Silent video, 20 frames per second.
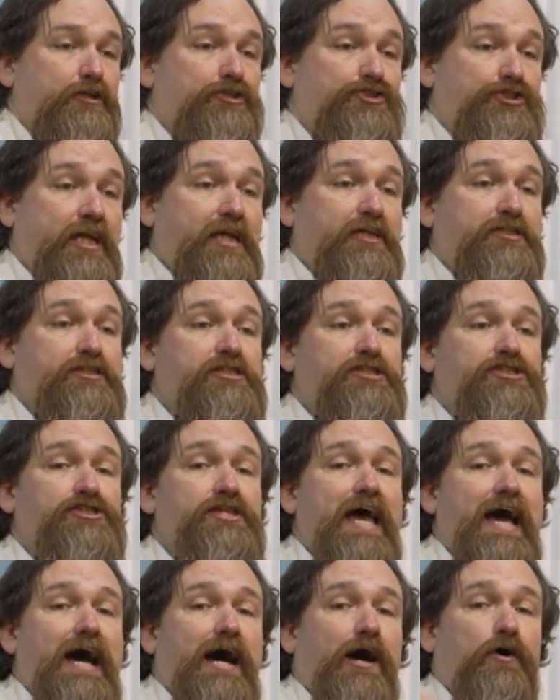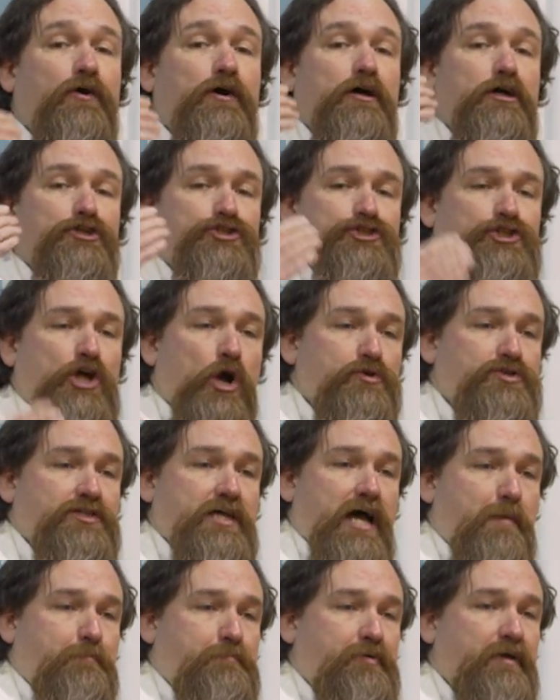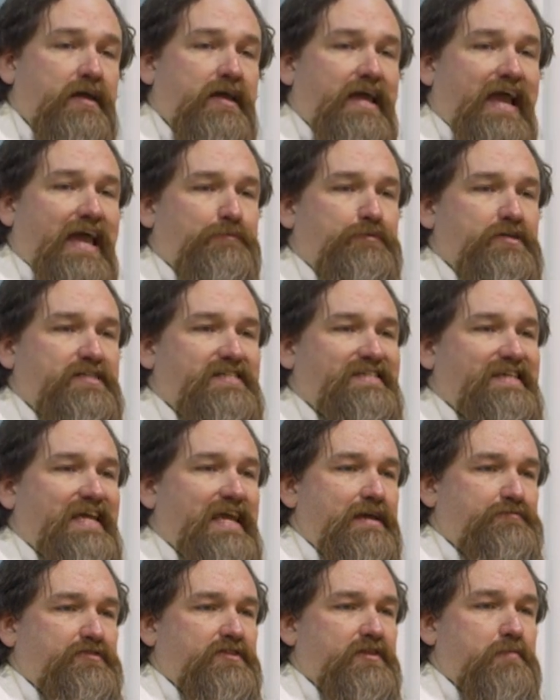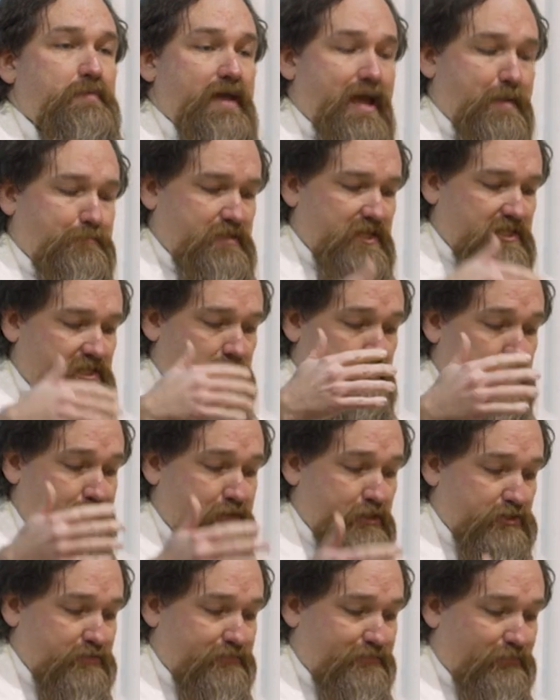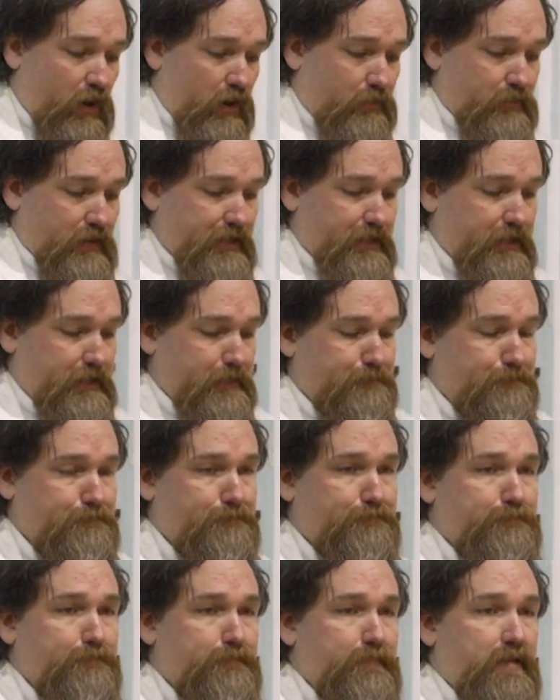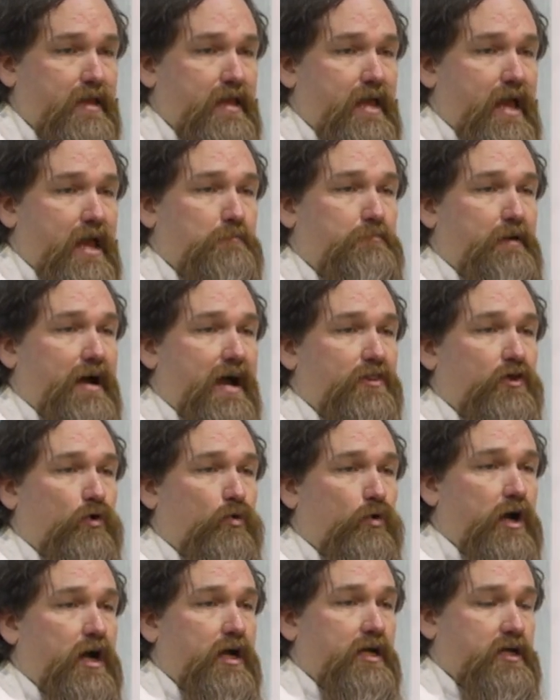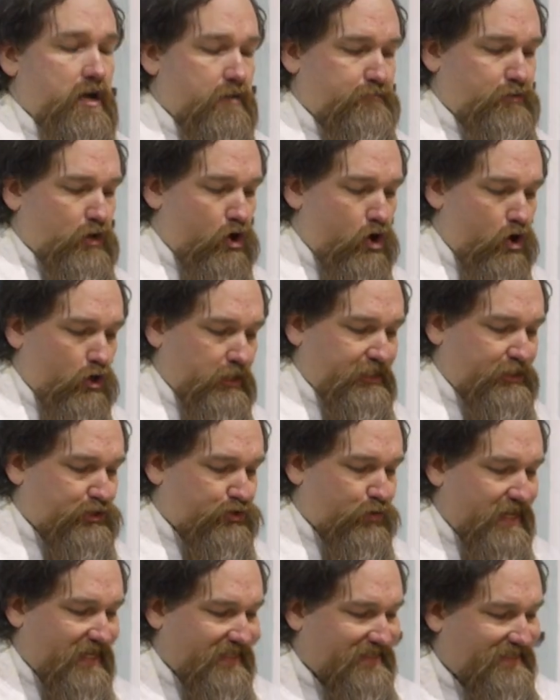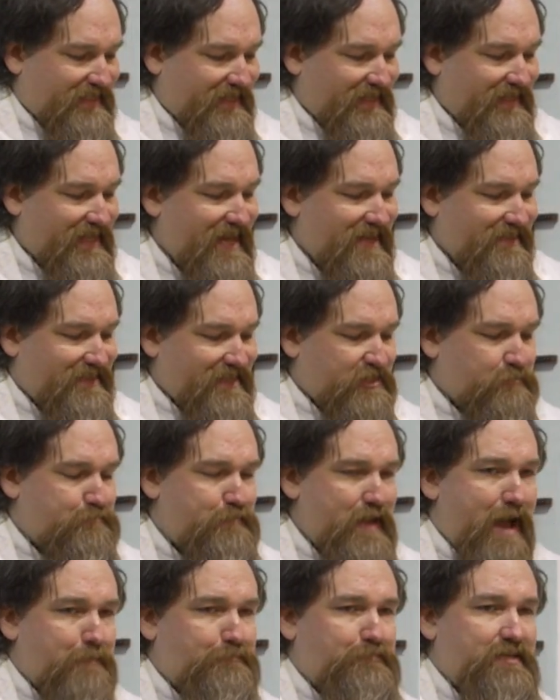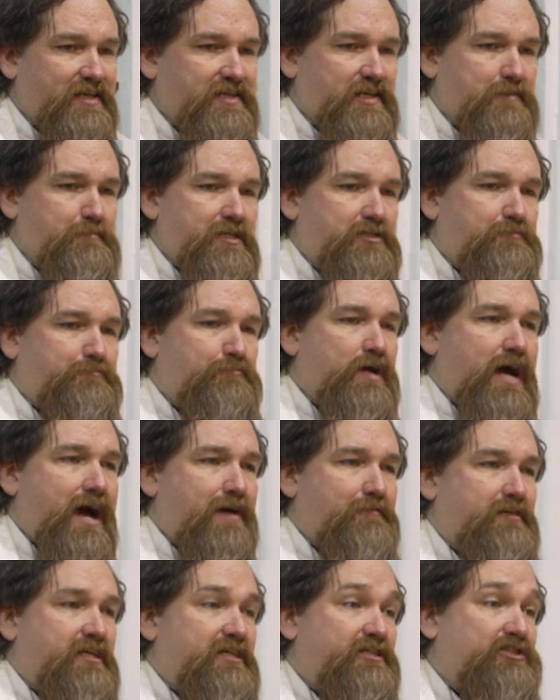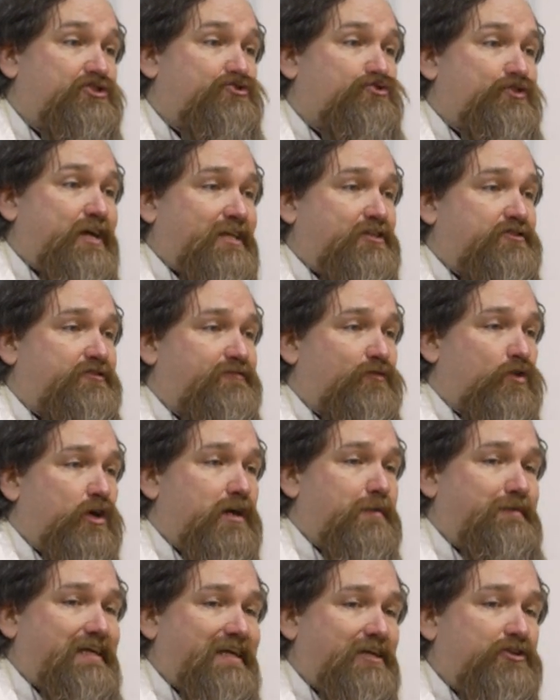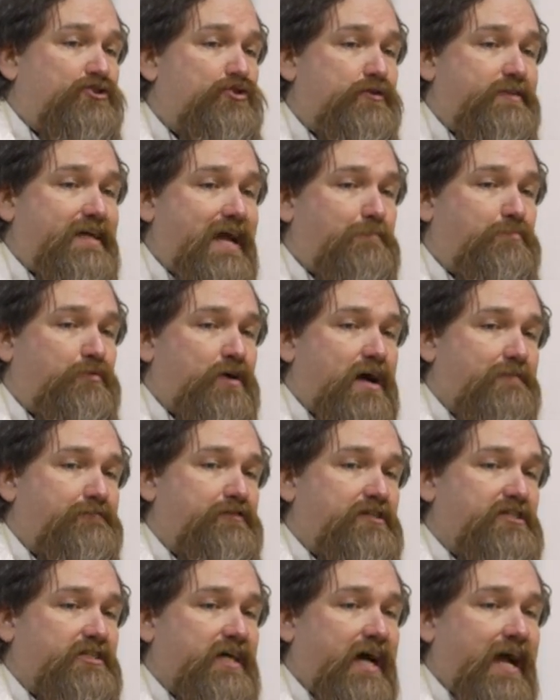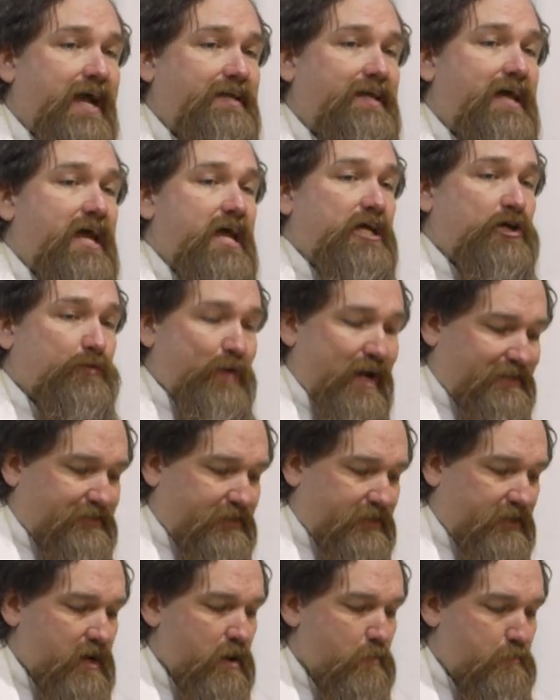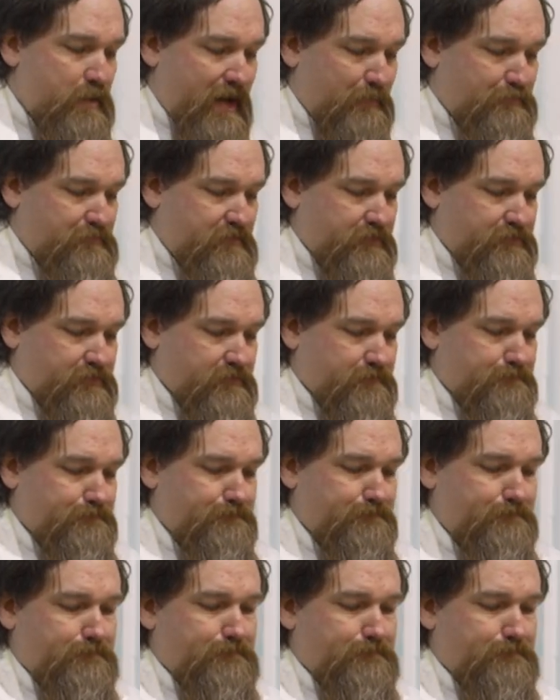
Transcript: Jesus now shows up and receives the baptism of his forerunner. And by the work of the Holy Trinity, this baptism is, is transformed into that prophesied greater baptism.